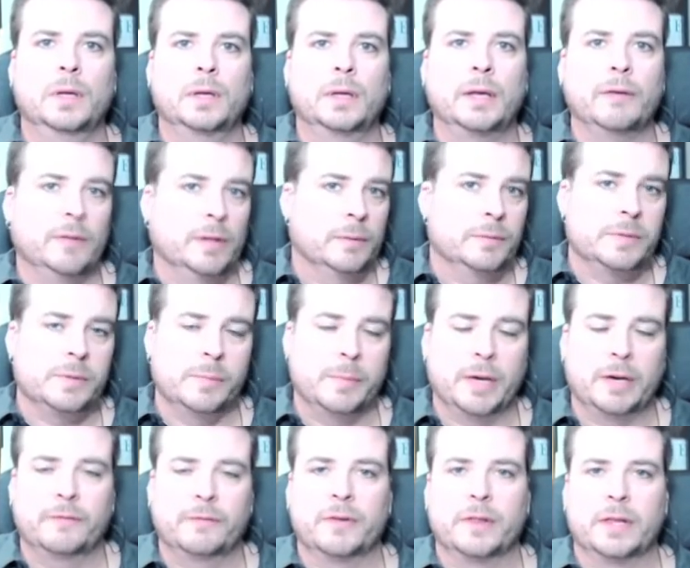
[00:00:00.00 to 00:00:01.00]
them some
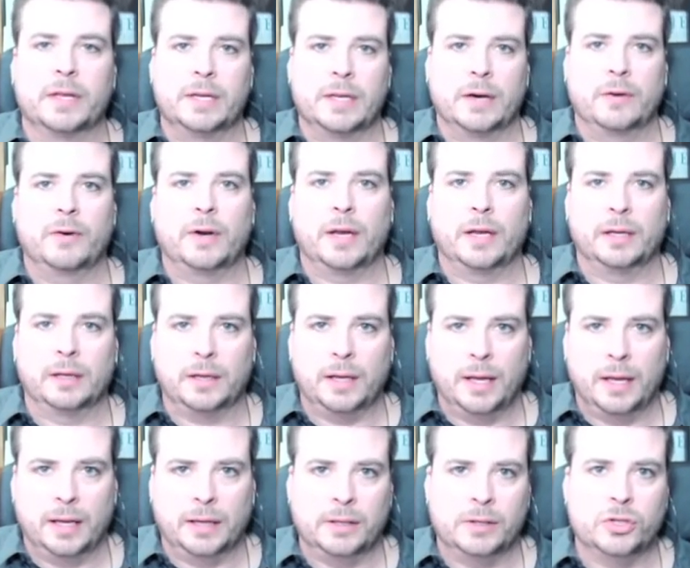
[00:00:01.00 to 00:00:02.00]
benefit of the doubt
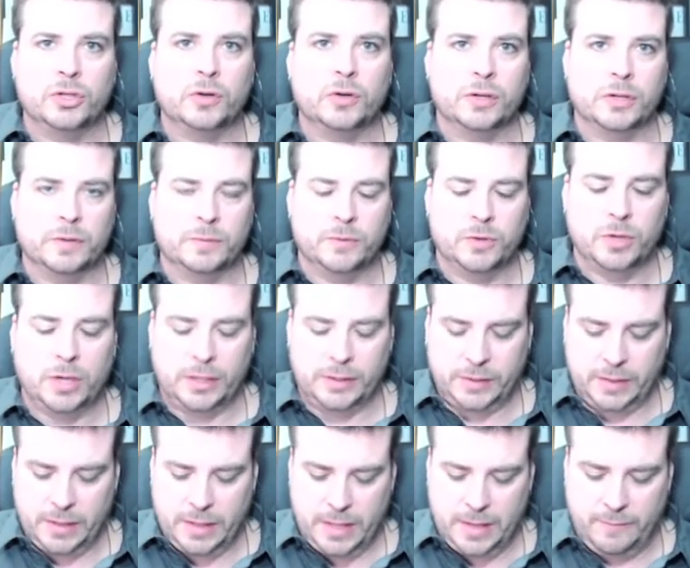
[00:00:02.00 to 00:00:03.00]
and showing some trust
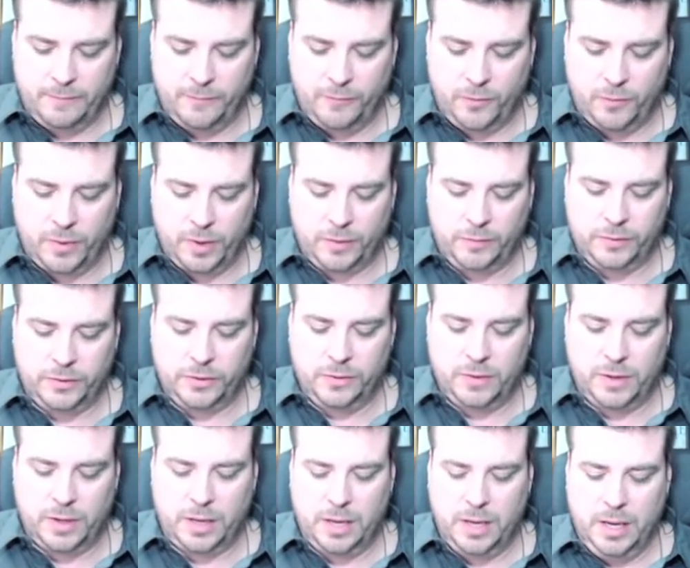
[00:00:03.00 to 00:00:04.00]
in them for what I was
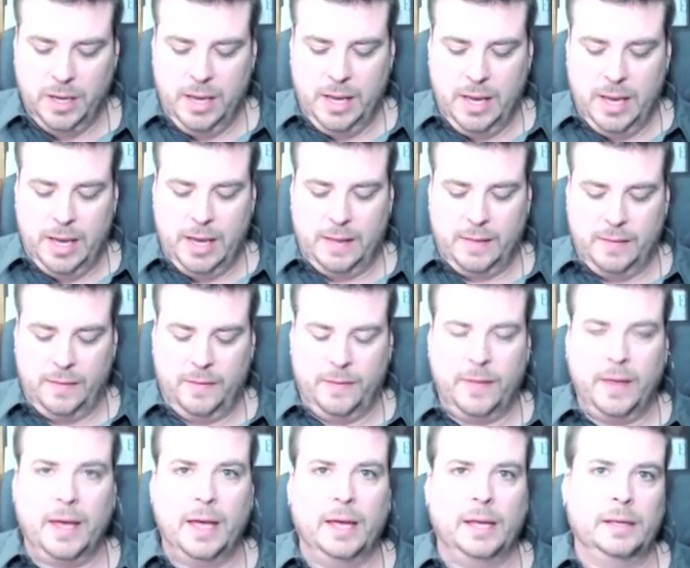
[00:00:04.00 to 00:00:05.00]
doing. And
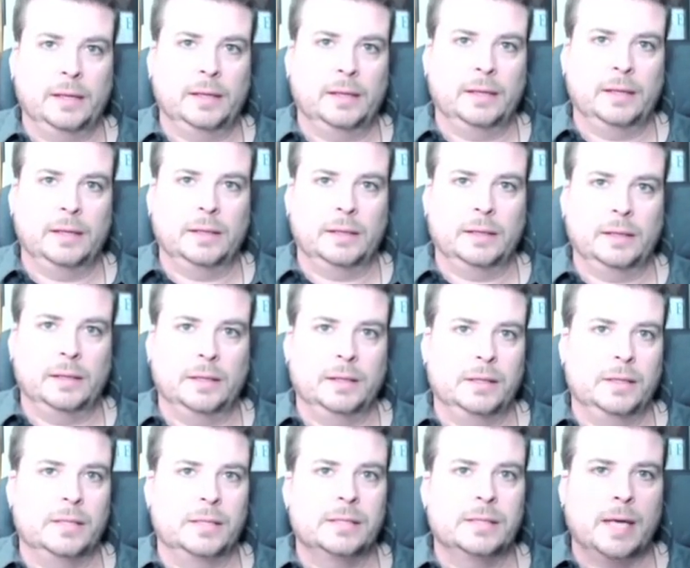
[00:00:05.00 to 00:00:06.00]
then
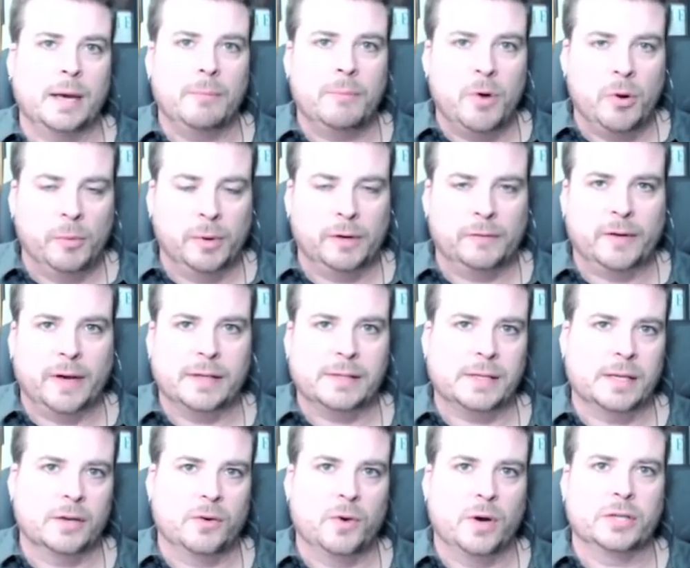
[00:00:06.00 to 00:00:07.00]
just that moment of
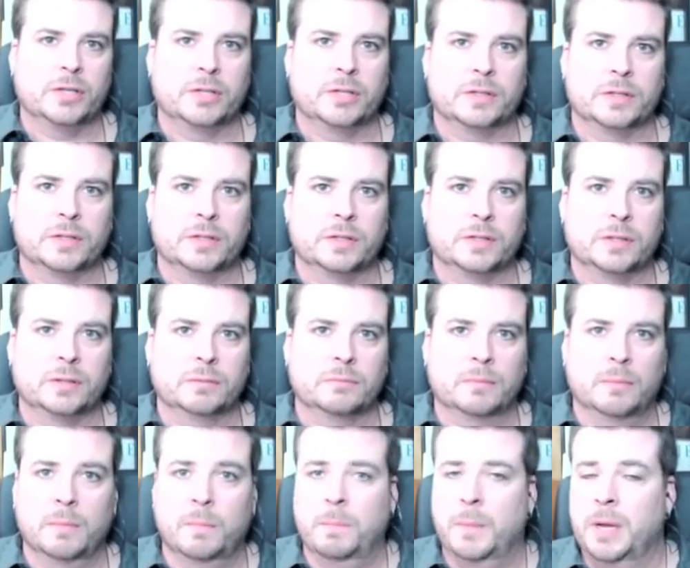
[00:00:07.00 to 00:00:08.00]
asking questions
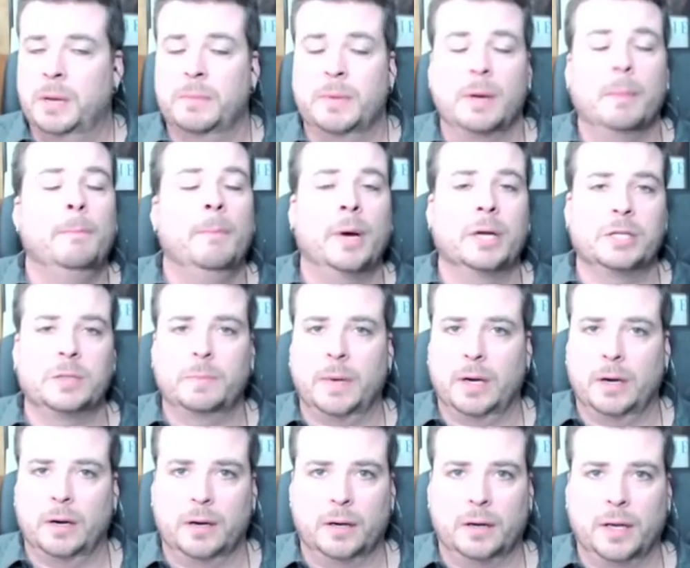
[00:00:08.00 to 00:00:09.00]
made me a much
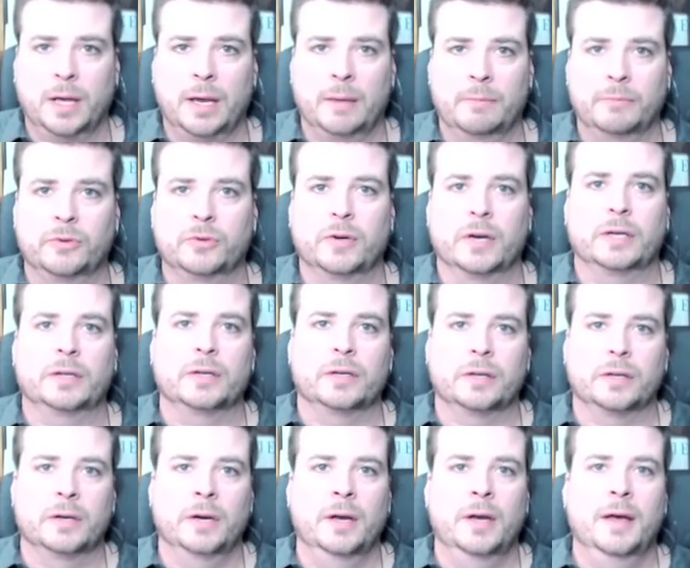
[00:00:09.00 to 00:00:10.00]
better camp
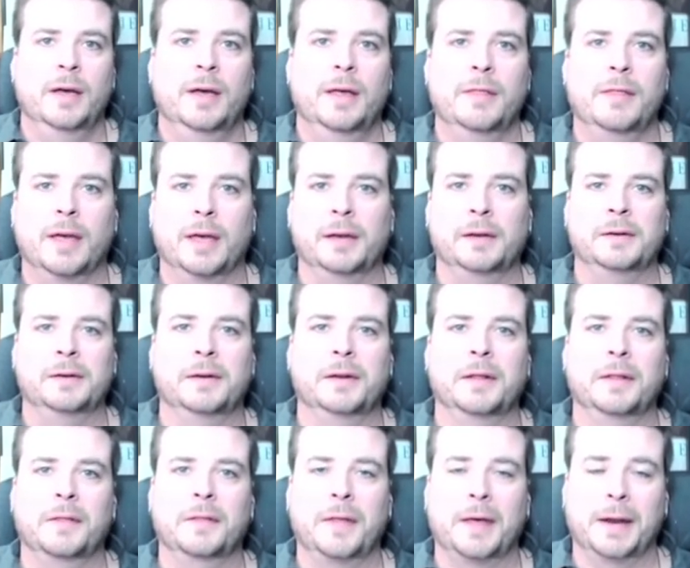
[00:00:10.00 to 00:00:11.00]
director than
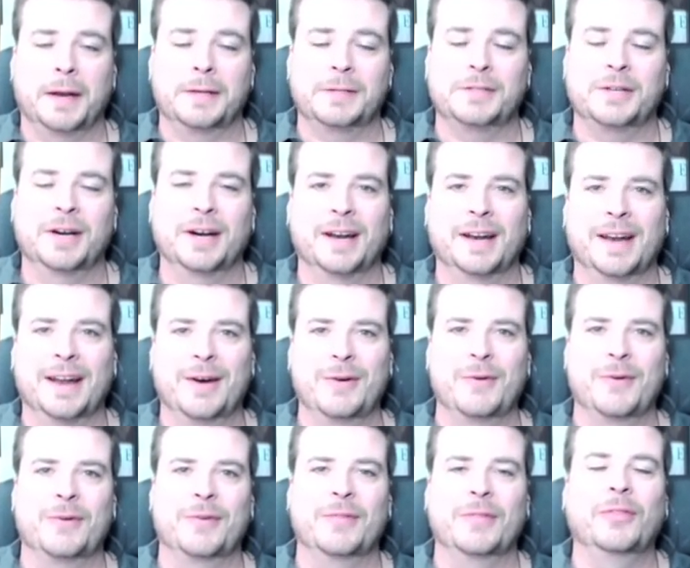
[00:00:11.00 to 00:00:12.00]
that I started out,
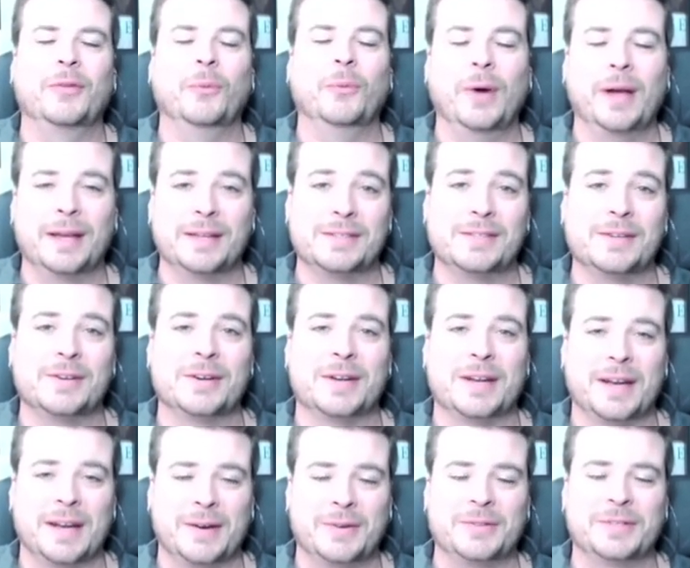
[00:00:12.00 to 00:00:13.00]
the way I started
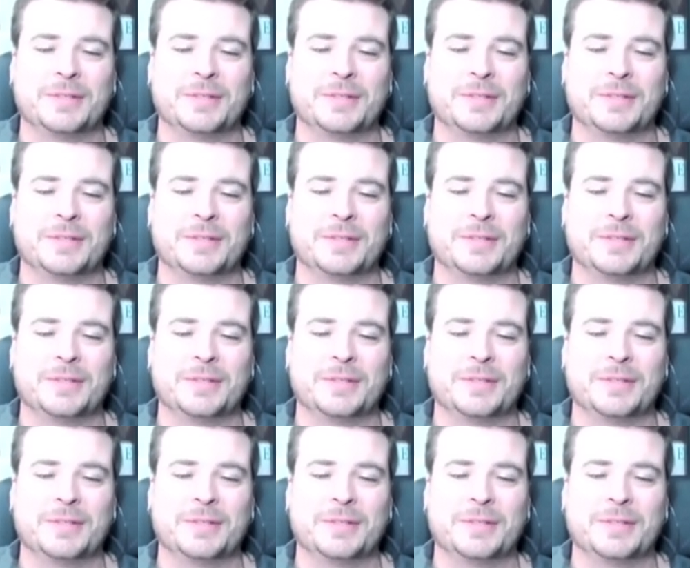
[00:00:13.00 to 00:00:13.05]
out.